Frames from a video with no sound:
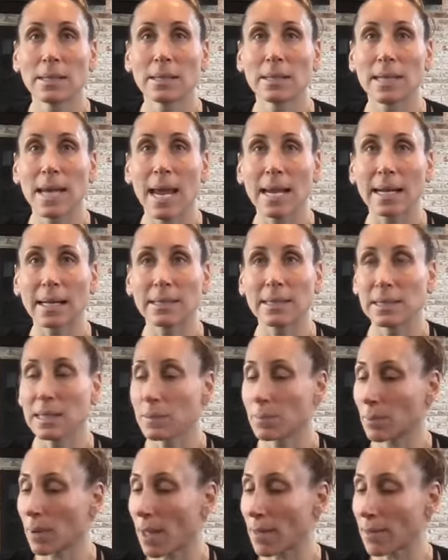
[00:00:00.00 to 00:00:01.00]
Take a
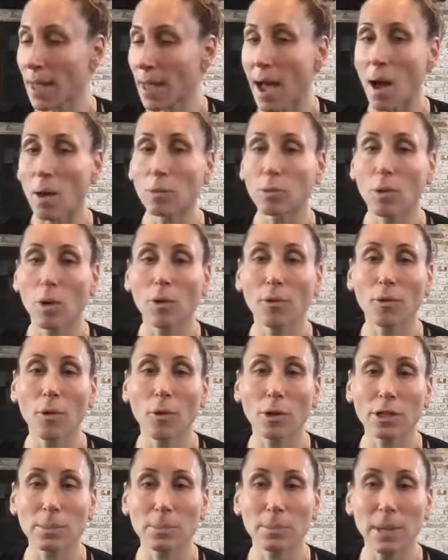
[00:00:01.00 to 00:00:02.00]
deep breath out. Roll
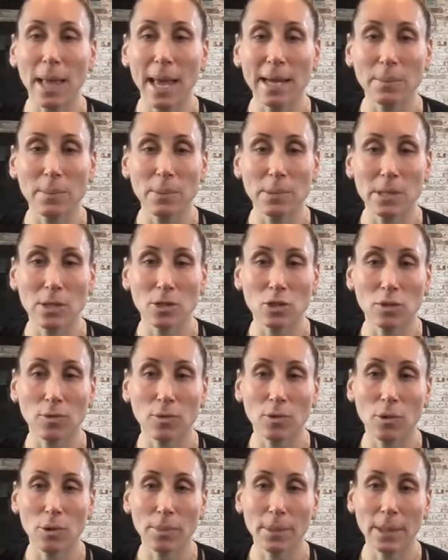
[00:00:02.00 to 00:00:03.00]
forward to plank position
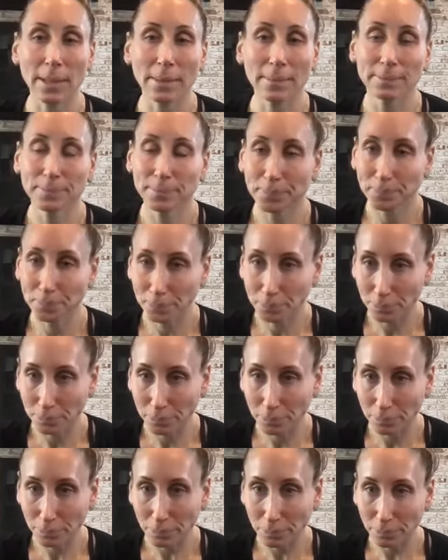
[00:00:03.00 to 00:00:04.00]
for me.
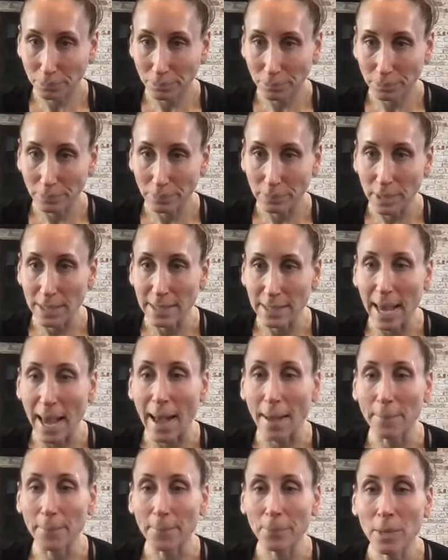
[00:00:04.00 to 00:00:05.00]

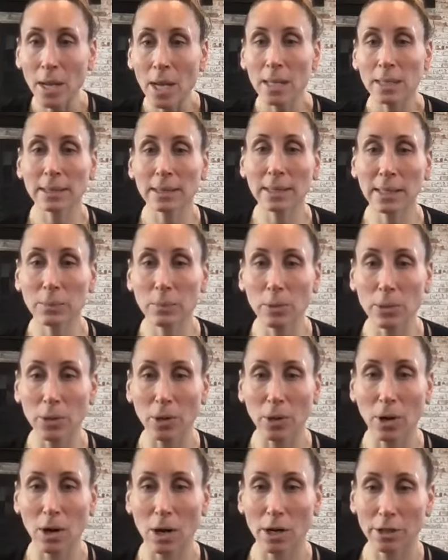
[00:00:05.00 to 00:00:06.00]
Yeah. Lead with
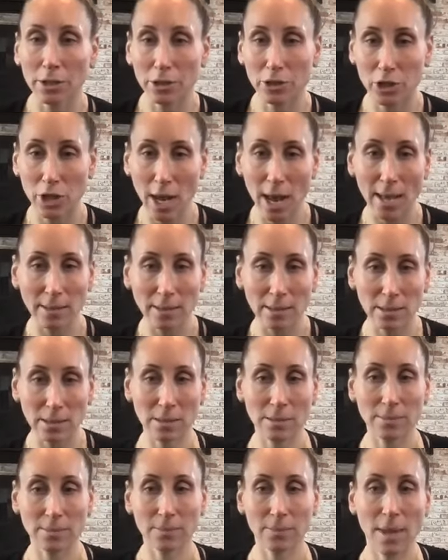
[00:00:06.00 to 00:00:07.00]
your heart or
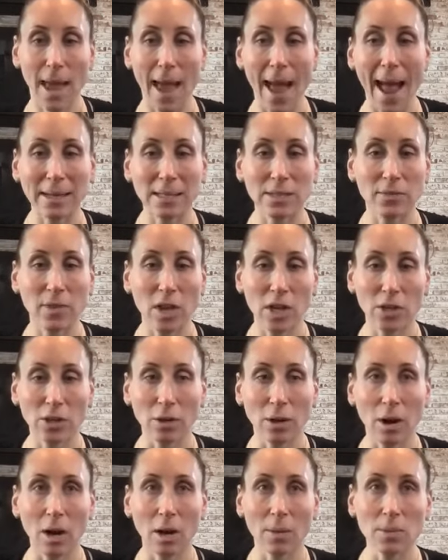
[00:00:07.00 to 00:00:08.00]
chest. Activate
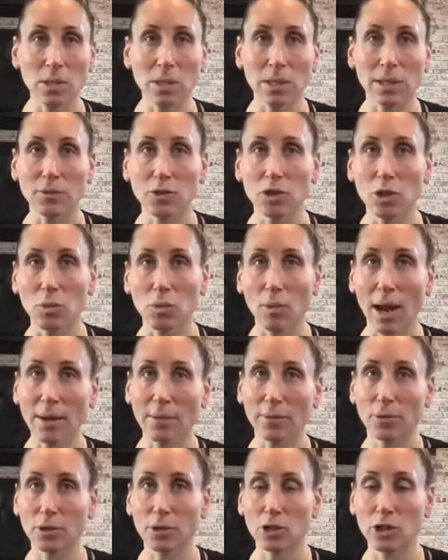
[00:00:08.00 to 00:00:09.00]
your arms. Lift your
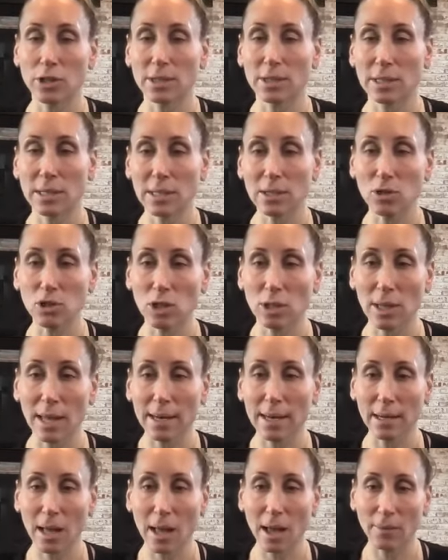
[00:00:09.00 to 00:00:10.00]
right foot just an inch and
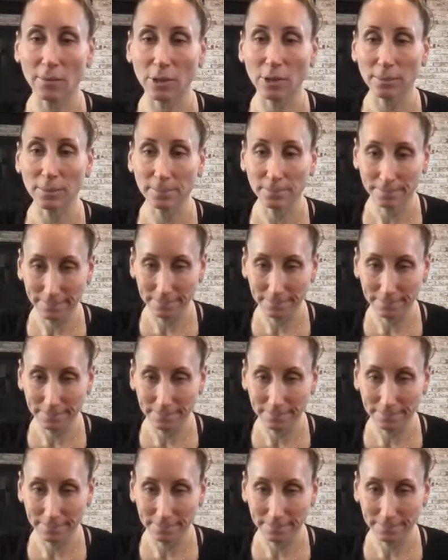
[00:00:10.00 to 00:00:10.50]
let it hover.